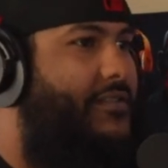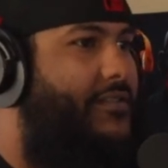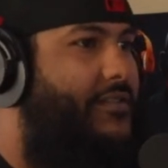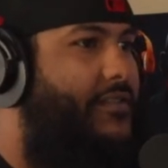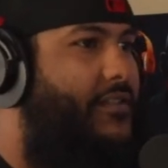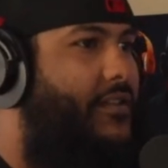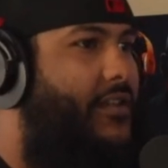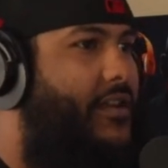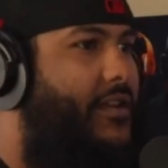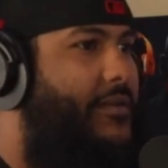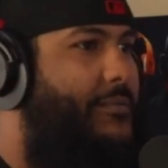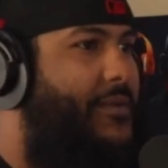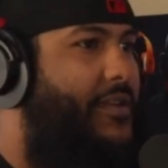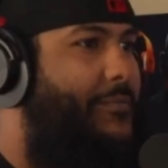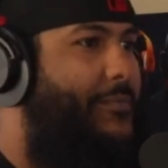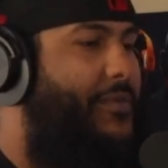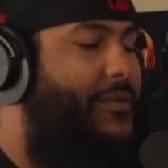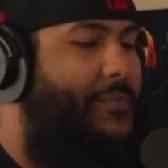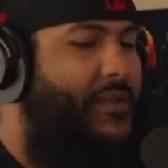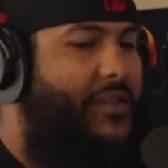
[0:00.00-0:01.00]
You know what I
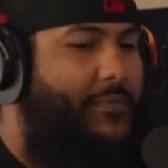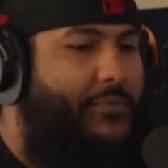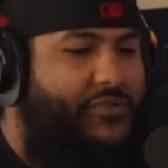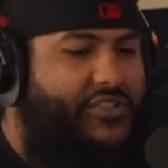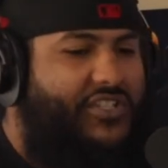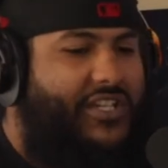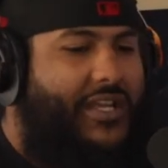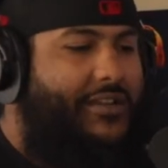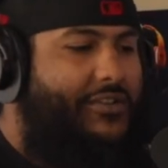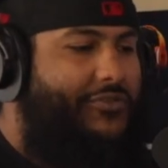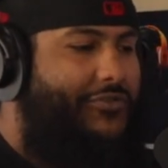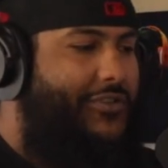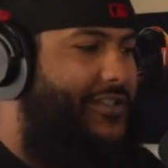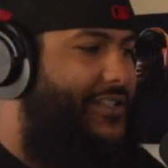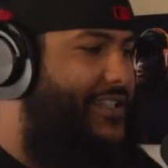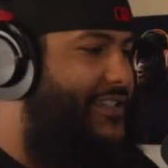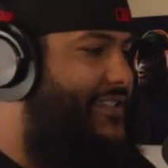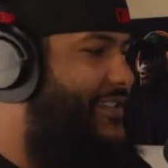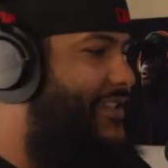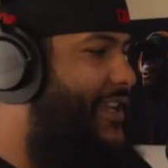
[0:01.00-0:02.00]
mean? But people
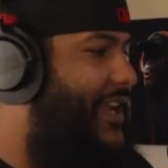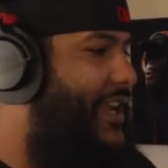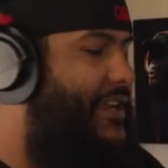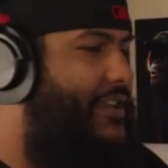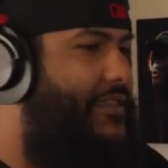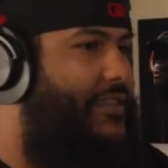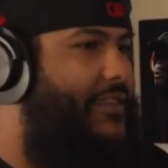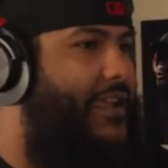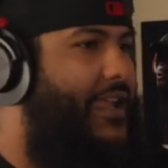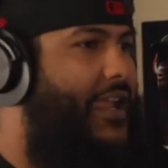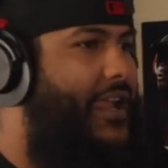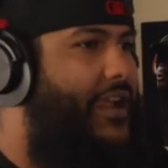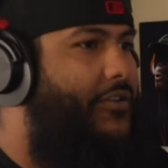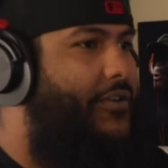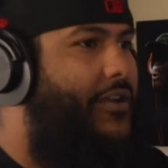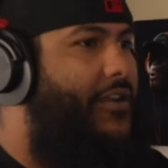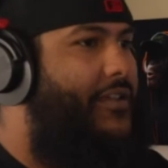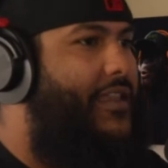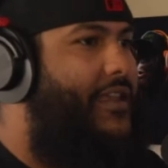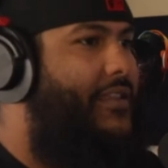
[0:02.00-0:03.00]
generally stayed in the
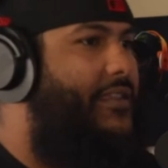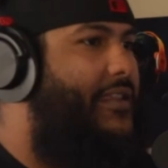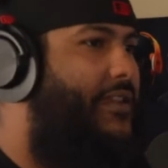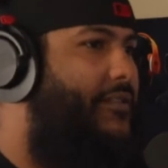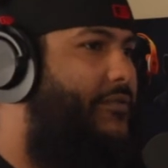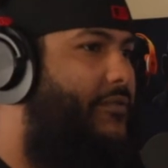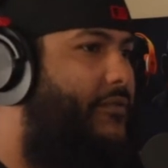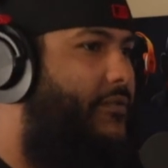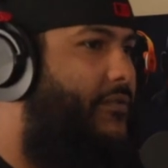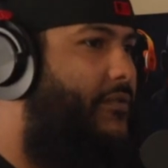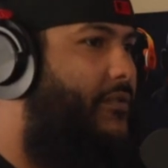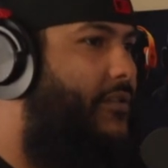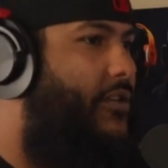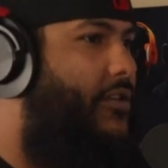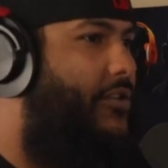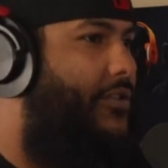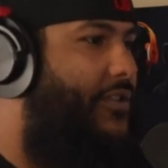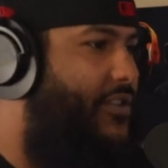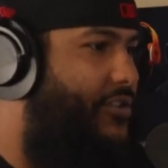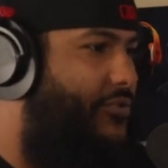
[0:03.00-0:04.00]
area that they, you
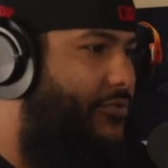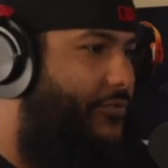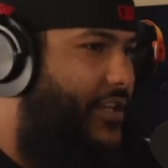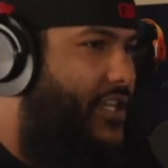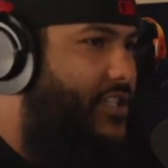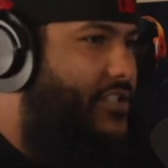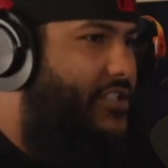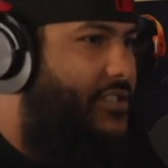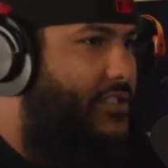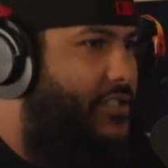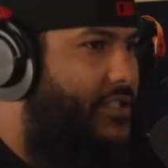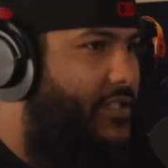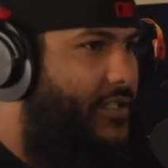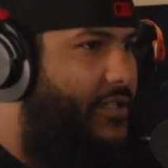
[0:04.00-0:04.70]
know, in their region.